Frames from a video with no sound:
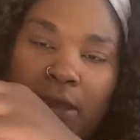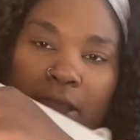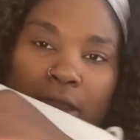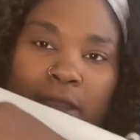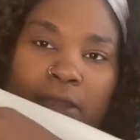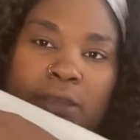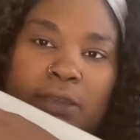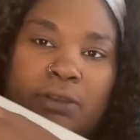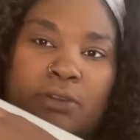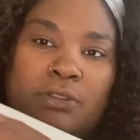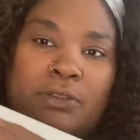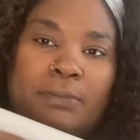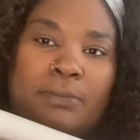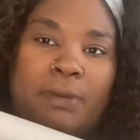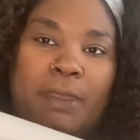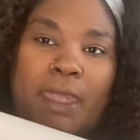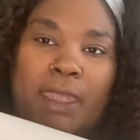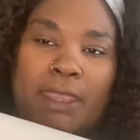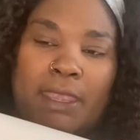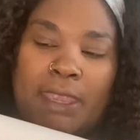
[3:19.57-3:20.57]
And then on the
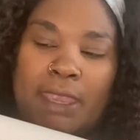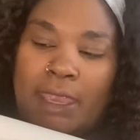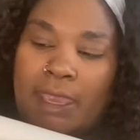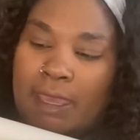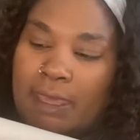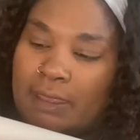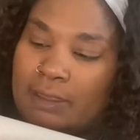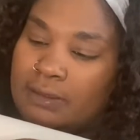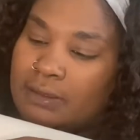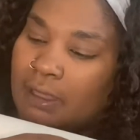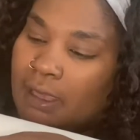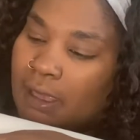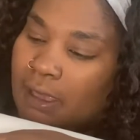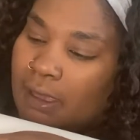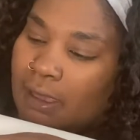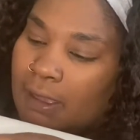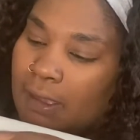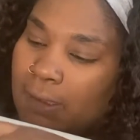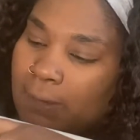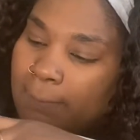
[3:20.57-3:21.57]
back it has
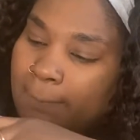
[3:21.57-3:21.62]
a